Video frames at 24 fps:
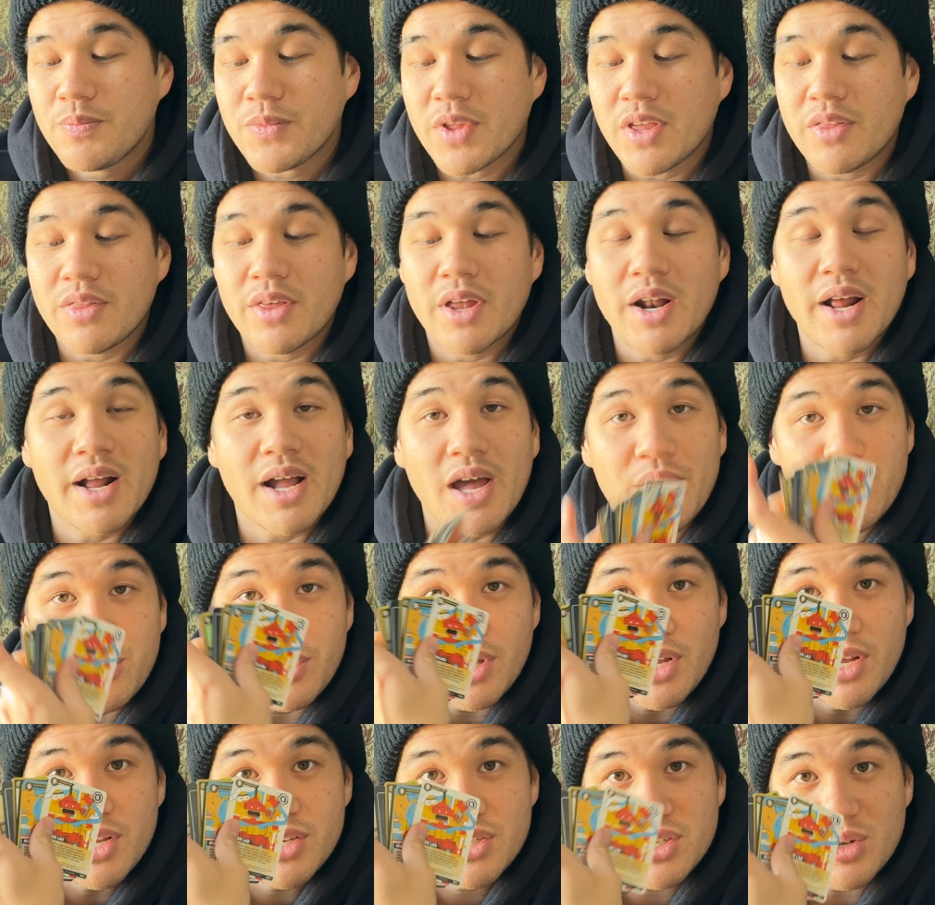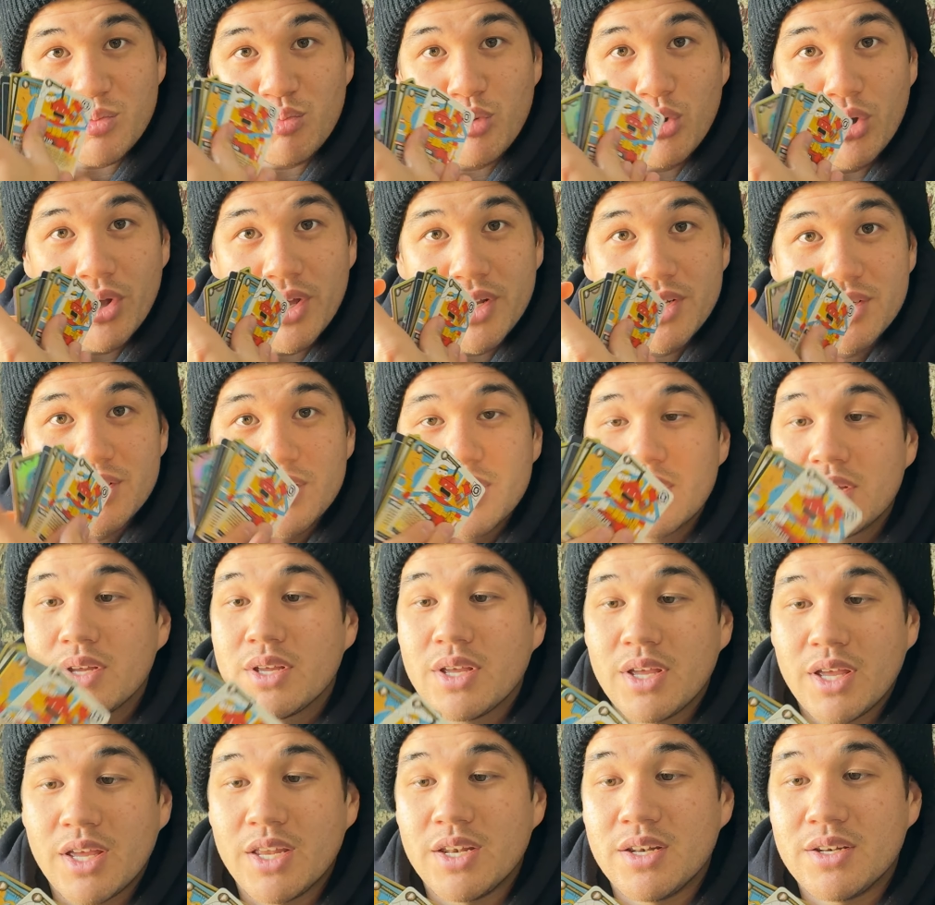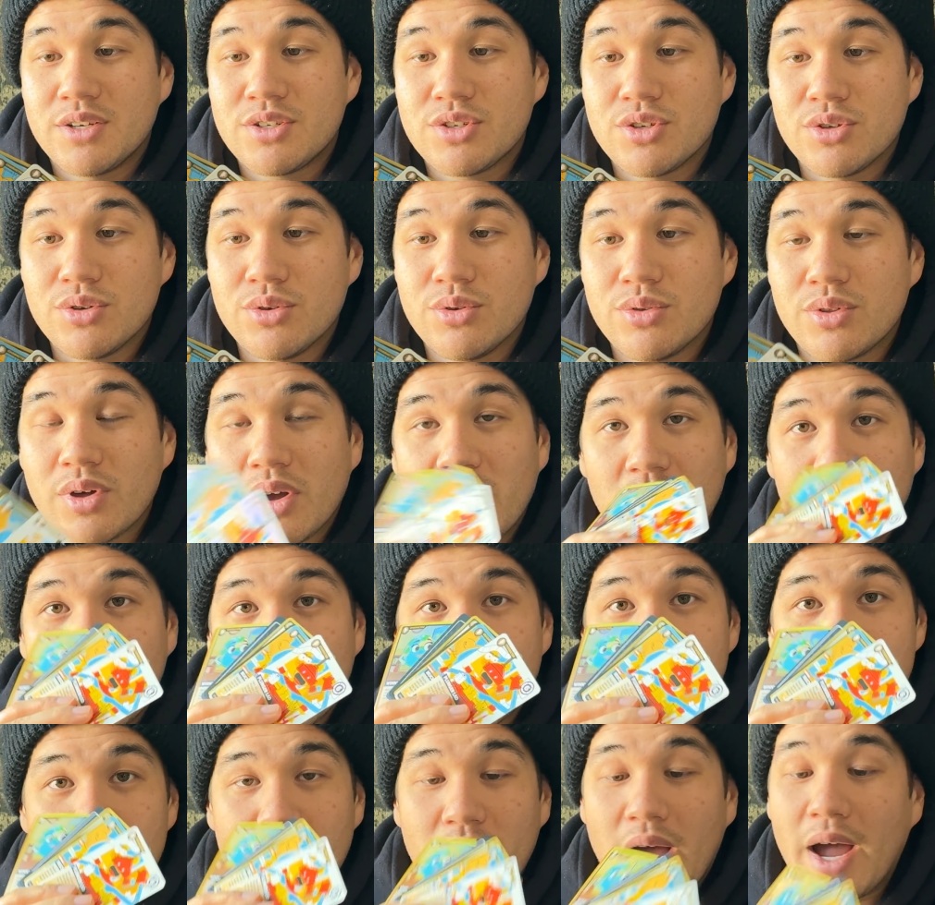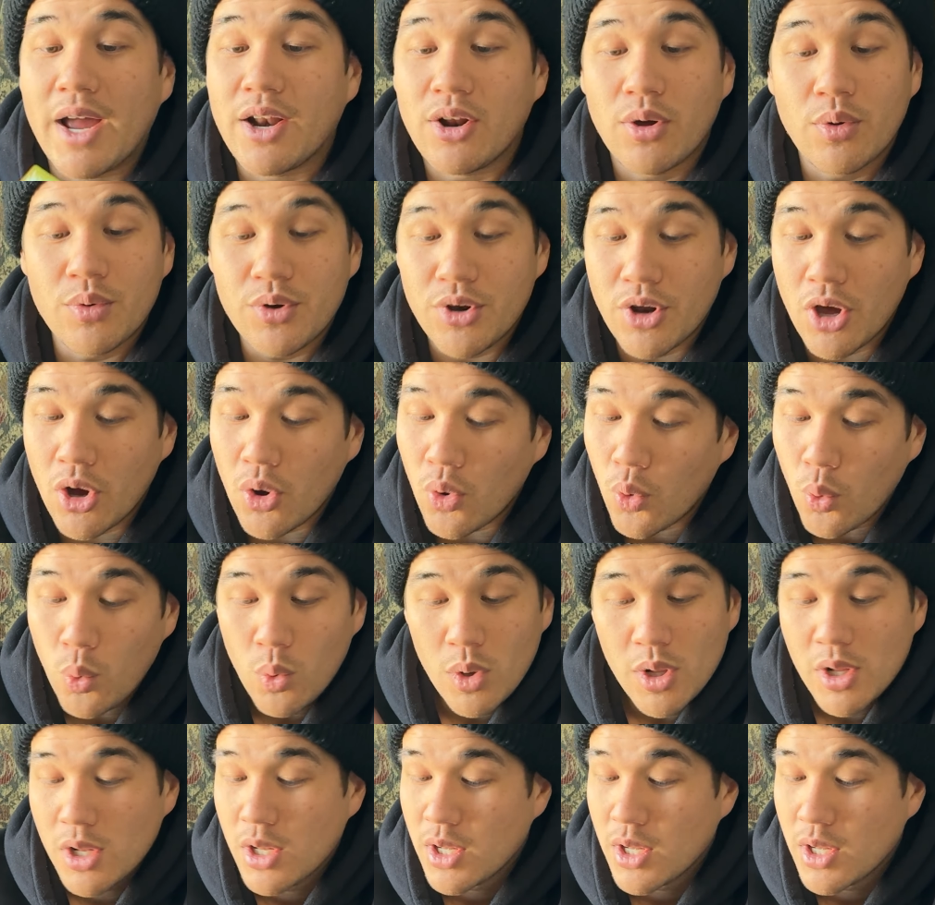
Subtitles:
And then I got these to put into the collection. I don't know.